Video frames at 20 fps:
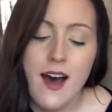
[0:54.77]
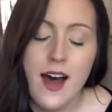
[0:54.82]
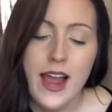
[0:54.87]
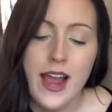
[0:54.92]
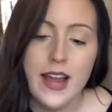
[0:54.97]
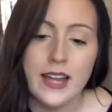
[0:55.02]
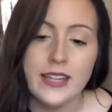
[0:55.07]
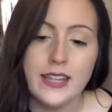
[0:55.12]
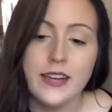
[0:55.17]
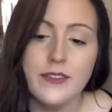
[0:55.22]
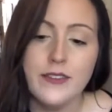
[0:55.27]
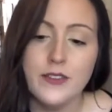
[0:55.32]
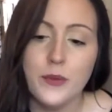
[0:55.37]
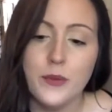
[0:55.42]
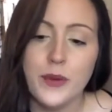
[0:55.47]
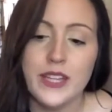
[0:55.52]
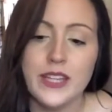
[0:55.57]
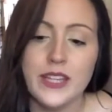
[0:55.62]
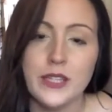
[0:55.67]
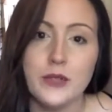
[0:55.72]
And I love the
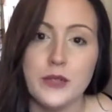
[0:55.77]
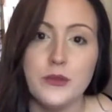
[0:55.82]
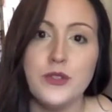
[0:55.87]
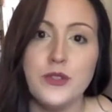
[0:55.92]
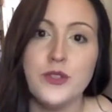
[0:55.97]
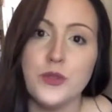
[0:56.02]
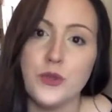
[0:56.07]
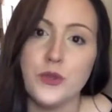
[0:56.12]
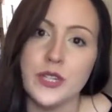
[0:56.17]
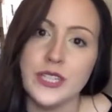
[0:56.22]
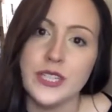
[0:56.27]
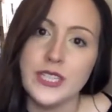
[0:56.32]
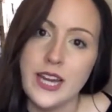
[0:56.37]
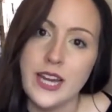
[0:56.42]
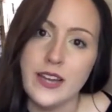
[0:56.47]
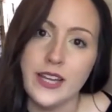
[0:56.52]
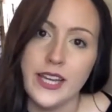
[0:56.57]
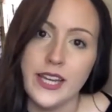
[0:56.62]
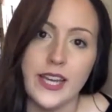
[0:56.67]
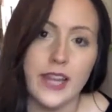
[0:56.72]
way they use
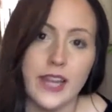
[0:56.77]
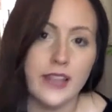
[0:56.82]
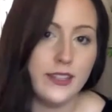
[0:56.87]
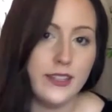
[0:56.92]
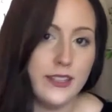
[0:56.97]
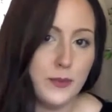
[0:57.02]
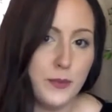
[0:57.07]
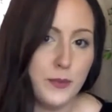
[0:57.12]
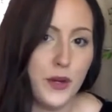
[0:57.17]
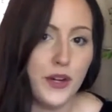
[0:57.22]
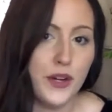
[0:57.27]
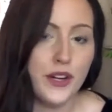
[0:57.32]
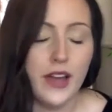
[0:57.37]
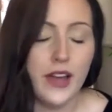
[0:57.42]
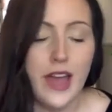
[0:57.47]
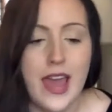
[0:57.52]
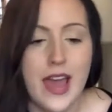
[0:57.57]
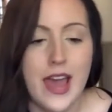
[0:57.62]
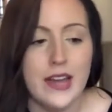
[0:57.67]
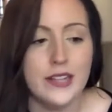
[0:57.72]
storytelling in this book.
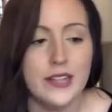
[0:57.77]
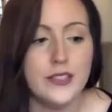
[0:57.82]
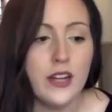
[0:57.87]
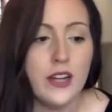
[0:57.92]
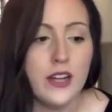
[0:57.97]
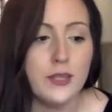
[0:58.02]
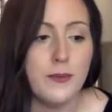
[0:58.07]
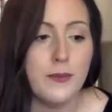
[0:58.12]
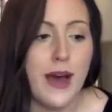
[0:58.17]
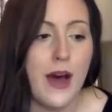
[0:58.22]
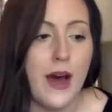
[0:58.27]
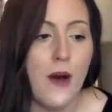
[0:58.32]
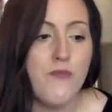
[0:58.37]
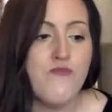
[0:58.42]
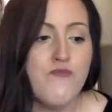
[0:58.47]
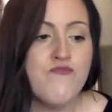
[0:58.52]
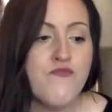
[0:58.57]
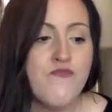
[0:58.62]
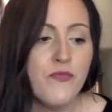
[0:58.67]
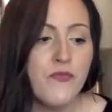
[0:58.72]
And it talked about
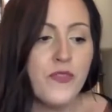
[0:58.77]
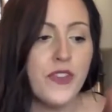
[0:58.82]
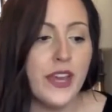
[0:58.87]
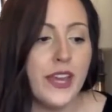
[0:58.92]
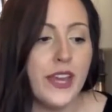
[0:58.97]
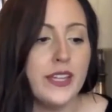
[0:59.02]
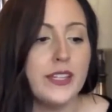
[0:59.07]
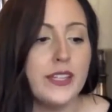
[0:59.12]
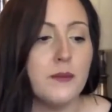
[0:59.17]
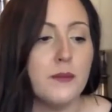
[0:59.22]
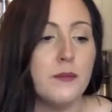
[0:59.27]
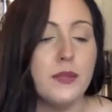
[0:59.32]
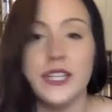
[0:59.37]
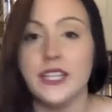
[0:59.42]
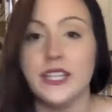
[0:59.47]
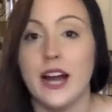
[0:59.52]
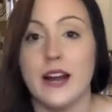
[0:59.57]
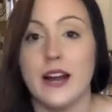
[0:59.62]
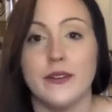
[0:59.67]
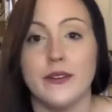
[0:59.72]
the
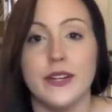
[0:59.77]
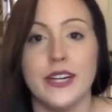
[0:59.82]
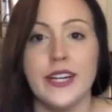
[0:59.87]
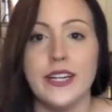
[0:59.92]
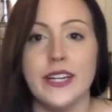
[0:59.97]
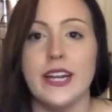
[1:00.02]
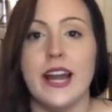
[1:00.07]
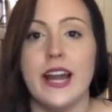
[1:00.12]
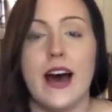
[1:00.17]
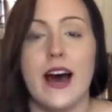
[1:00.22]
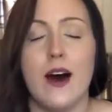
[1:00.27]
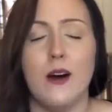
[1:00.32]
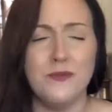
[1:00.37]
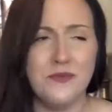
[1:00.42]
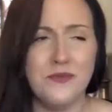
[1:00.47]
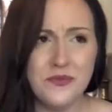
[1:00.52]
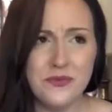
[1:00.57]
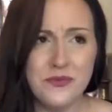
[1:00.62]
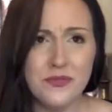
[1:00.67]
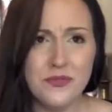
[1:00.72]
incomplete Irene and how,
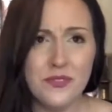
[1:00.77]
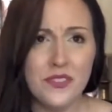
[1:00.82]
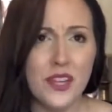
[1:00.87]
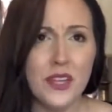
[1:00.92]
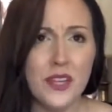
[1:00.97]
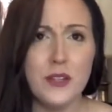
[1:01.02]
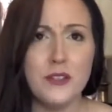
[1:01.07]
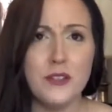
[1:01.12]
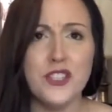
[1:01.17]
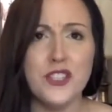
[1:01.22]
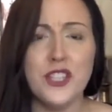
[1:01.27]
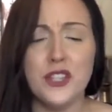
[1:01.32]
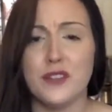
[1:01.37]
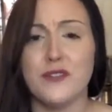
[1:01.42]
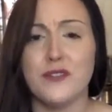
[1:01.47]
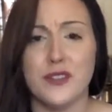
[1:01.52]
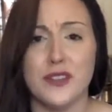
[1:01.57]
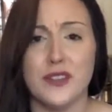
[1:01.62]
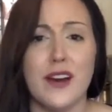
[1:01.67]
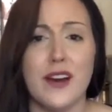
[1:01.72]
she
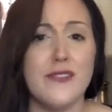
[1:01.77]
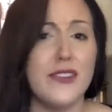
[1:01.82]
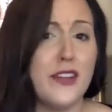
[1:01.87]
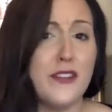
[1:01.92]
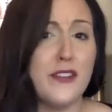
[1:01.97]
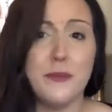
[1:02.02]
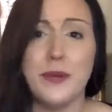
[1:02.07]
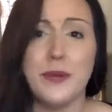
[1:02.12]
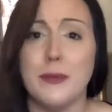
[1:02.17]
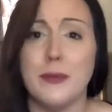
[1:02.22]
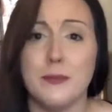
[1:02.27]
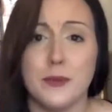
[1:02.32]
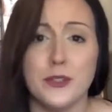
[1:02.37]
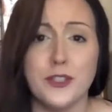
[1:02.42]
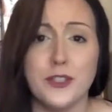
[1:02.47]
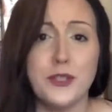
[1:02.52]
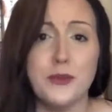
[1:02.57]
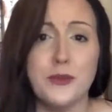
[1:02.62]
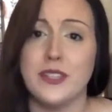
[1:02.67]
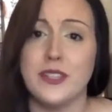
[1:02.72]
looked for love in other people and
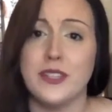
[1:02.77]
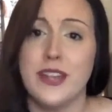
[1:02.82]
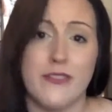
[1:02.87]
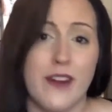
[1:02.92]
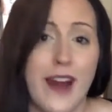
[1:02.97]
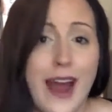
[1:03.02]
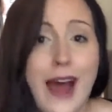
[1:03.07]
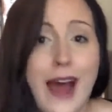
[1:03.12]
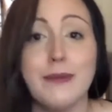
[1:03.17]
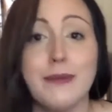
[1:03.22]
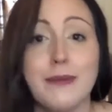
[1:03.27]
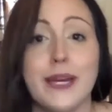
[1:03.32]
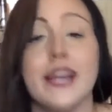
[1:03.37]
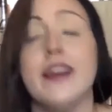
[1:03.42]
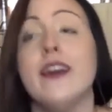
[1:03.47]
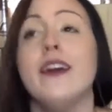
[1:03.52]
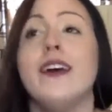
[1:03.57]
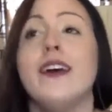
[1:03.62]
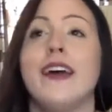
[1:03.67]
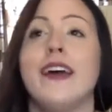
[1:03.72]
she was never
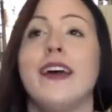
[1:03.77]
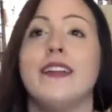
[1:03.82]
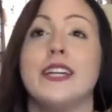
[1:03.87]
happy. And